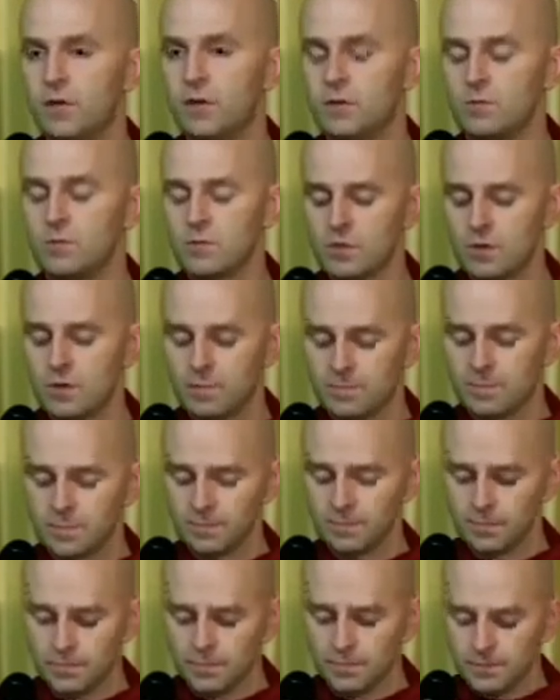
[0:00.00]
alms,
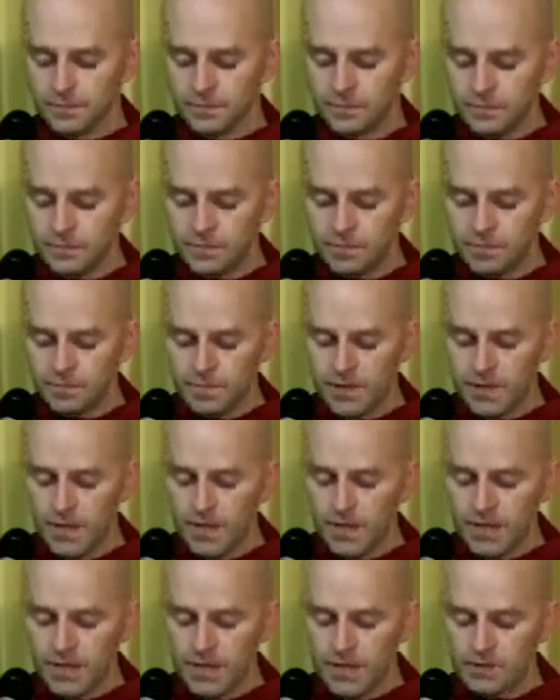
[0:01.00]

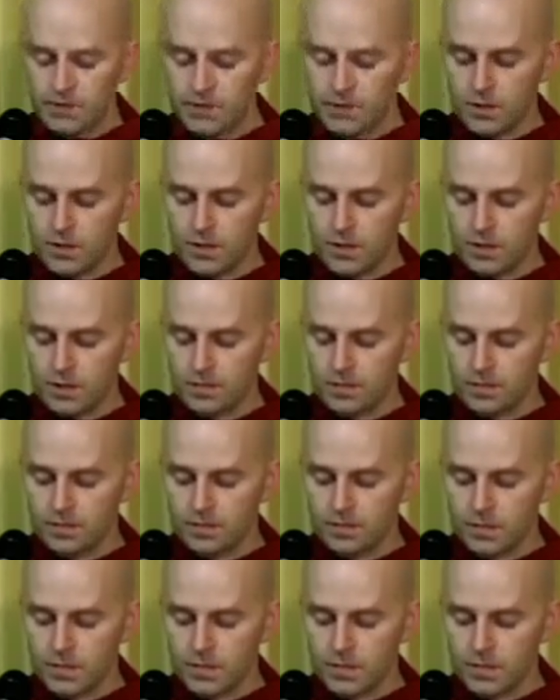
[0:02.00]
he saw